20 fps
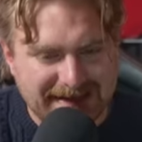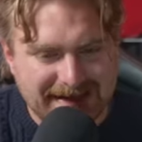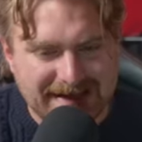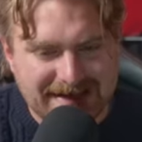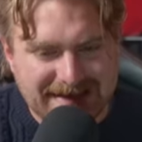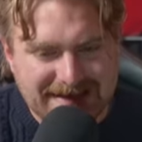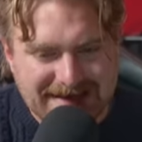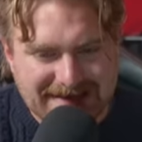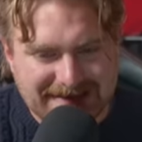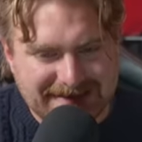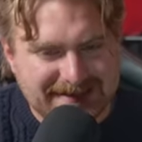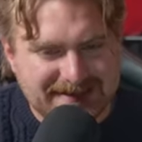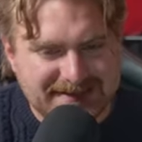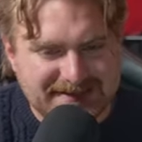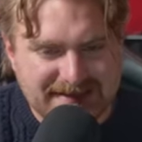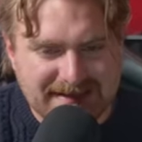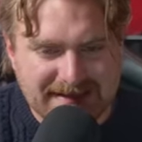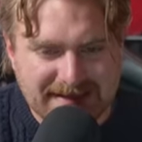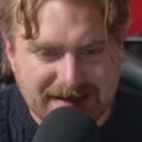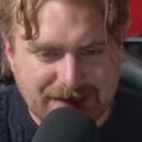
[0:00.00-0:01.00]
here. Let's
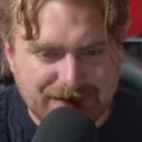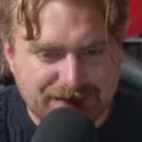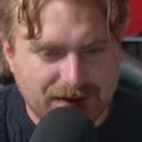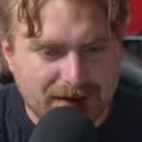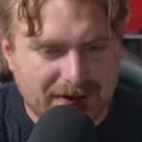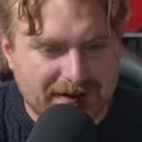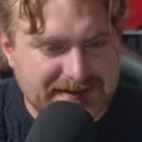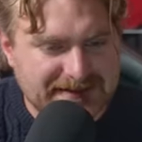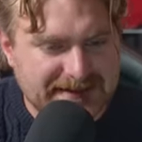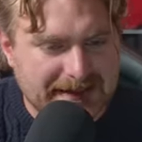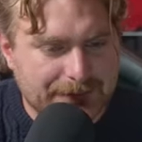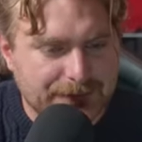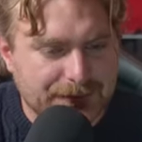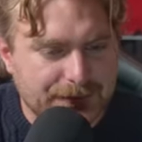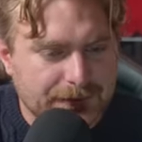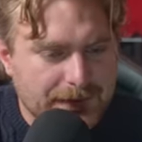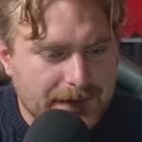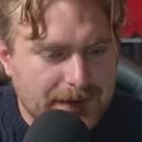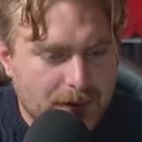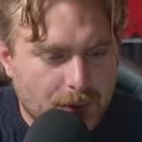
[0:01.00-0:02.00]
see if the
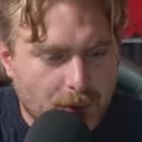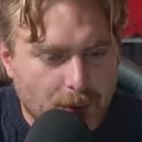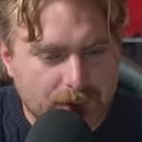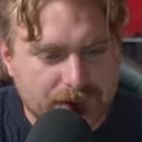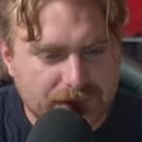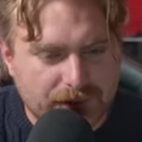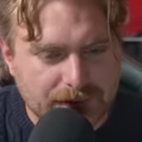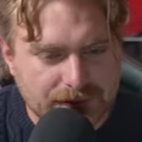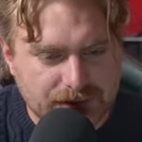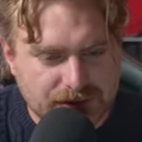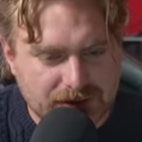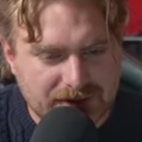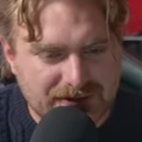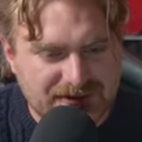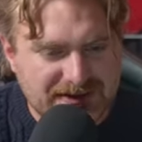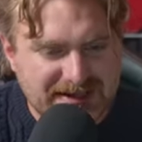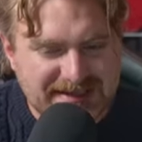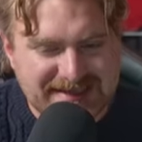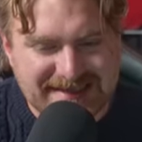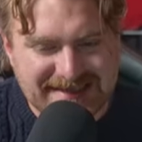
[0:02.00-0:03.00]
ISW also shows
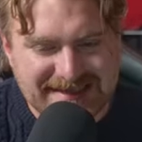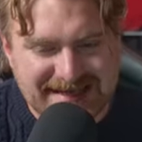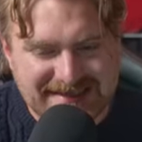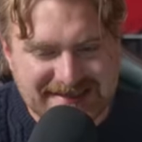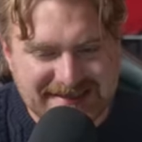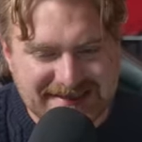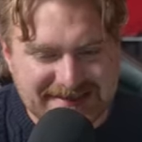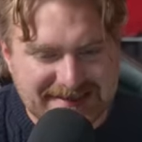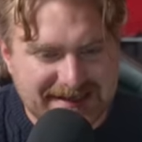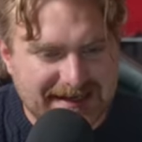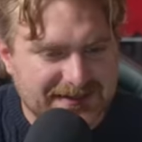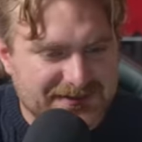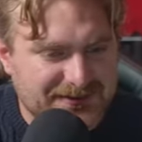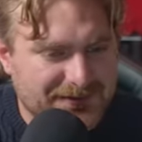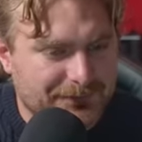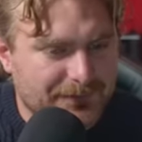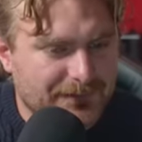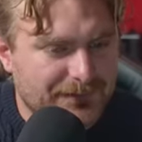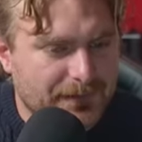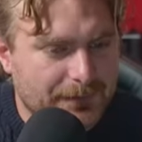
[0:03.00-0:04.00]
this. Yes, it does. So
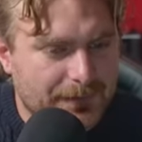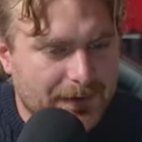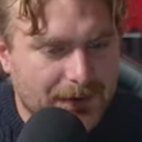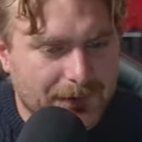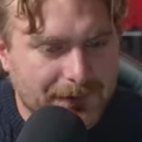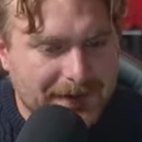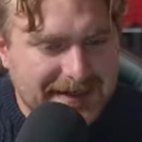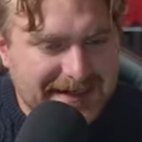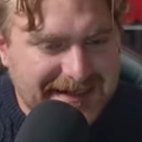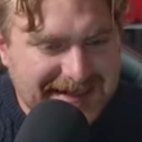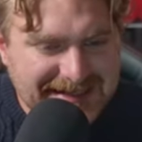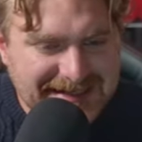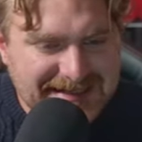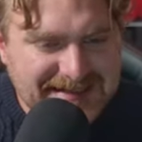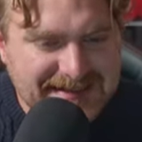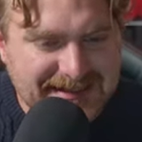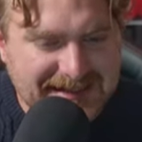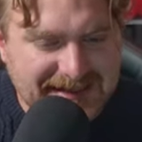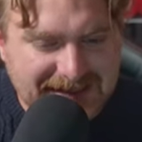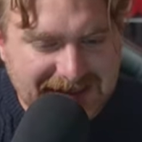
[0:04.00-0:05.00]
Rivnopol
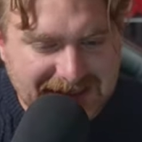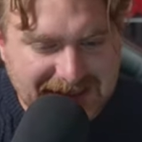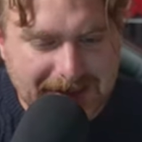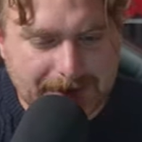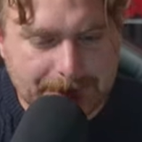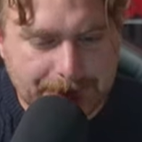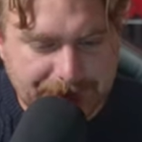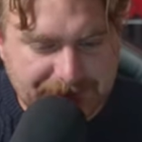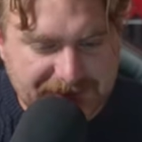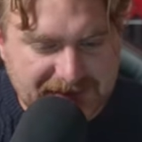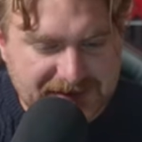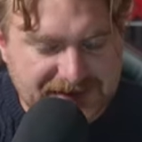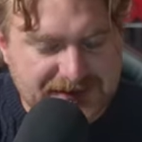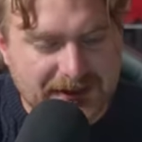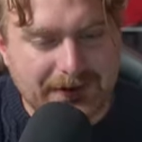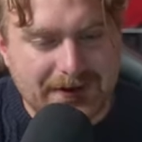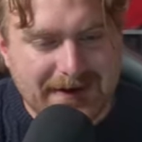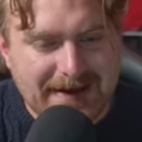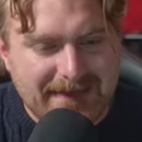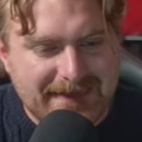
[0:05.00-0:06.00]
is in here.
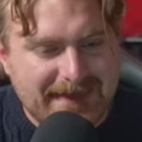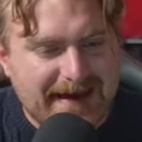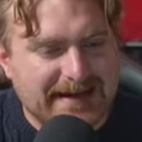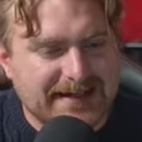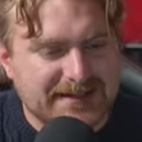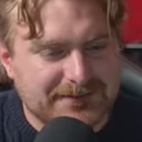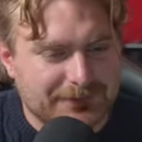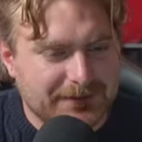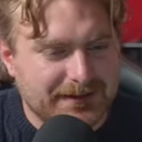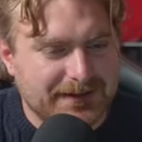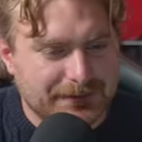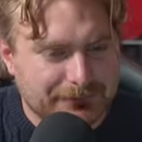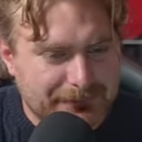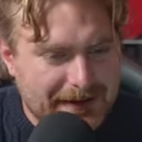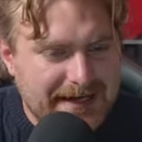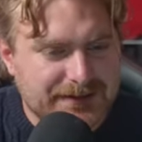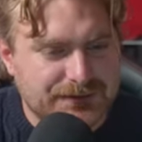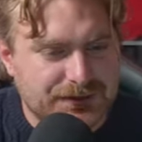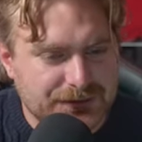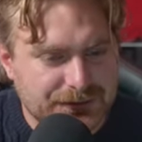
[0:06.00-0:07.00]
So that is really the
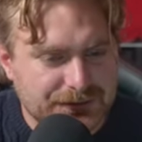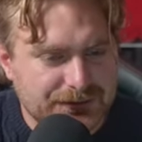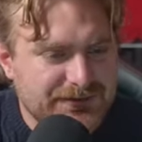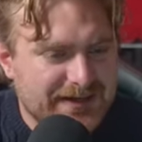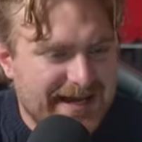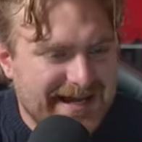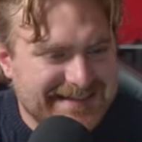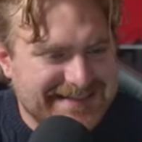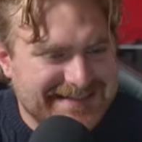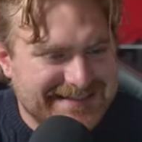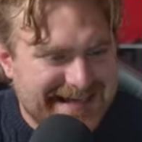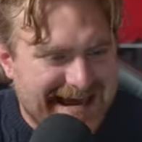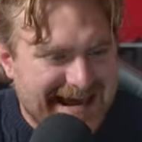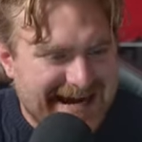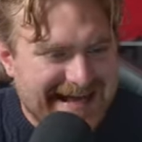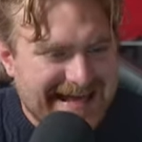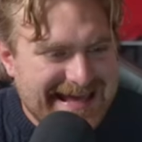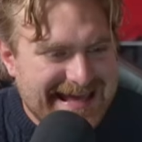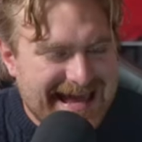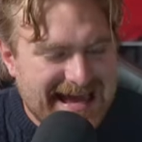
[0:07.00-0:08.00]
major news, as
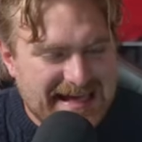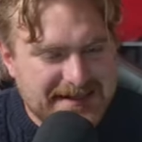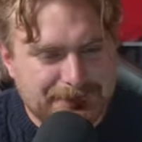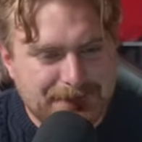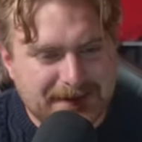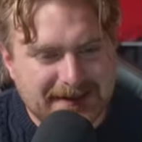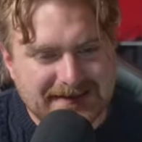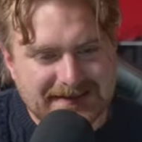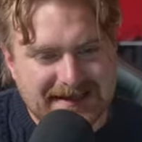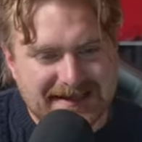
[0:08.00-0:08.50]
that has been